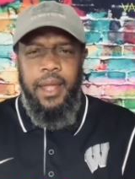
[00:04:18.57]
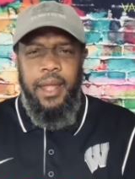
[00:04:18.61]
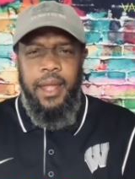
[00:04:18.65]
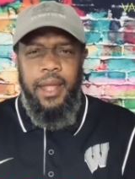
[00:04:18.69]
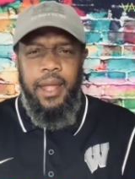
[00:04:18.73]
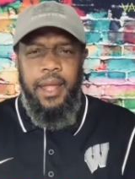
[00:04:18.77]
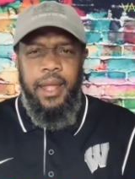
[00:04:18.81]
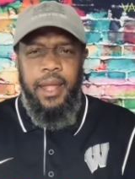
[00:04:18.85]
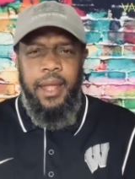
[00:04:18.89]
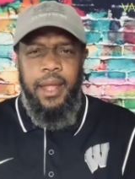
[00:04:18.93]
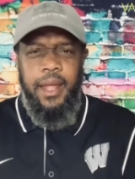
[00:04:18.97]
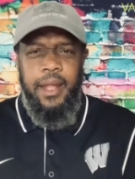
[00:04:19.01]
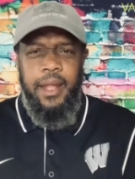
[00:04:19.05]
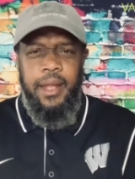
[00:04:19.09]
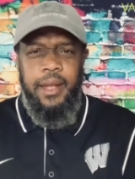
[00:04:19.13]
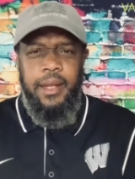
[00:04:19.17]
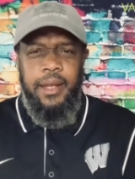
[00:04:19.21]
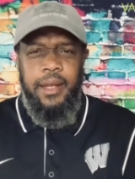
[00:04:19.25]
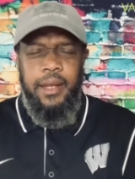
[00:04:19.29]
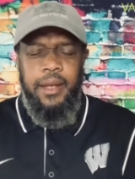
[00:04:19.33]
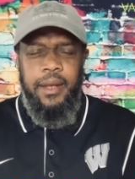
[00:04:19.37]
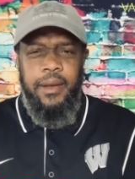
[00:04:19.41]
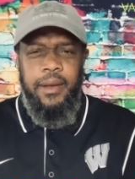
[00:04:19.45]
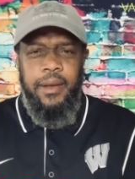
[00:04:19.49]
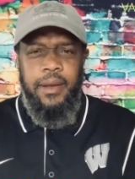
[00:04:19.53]

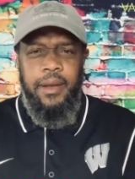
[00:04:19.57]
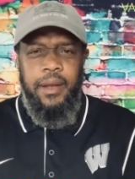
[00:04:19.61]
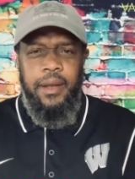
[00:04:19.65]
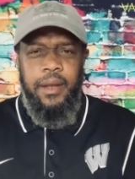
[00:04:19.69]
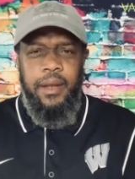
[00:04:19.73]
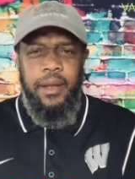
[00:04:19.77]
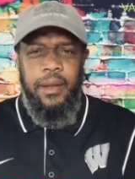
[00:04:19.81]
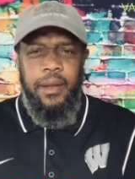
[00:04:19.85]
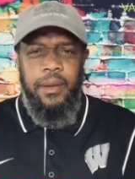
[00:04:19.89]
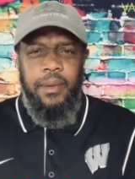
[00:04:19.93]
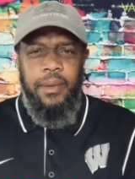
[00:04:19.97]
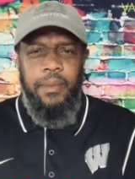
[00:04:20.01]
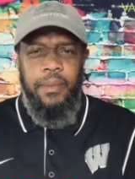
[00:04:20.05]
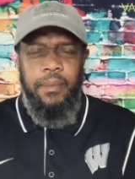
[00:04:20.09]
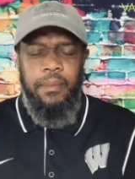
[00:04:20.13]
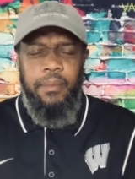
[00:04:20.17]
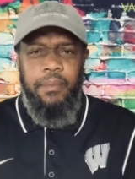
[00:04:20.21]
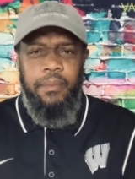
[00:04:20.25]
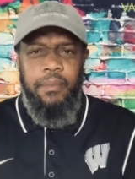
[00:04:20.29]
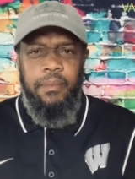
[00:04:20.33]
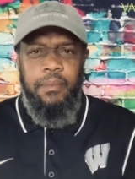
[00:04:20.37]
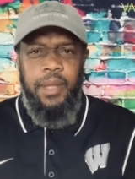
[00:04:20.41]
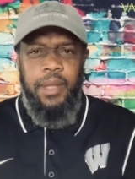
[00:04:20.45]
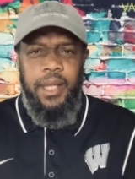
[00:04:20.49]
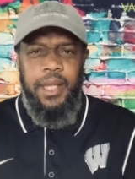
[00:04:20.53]
and
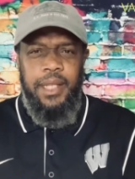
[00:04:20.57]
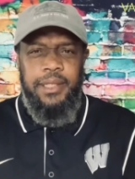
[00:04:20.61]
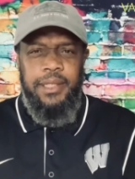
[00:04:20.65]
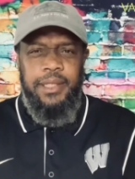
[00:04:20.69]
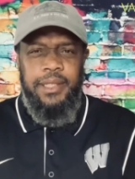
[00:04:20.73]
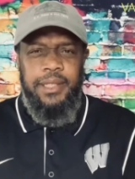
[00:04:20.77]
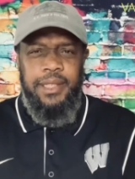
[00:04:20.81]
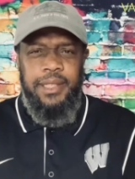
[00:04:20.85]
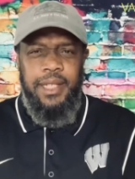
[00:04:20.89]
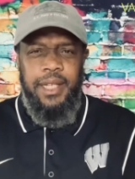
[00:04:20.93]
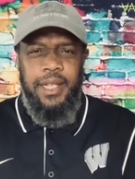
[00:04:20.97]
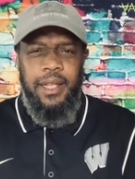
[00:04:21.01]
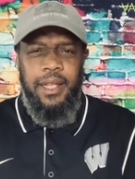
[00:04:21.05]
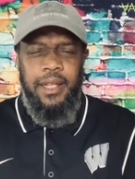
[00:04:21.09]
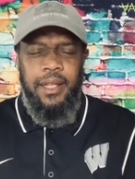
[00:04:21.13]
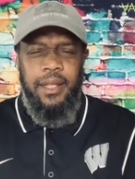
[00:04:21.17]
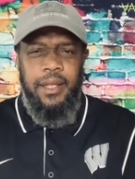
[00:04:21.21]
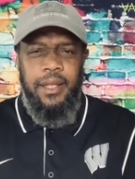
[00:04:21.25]
he's sick.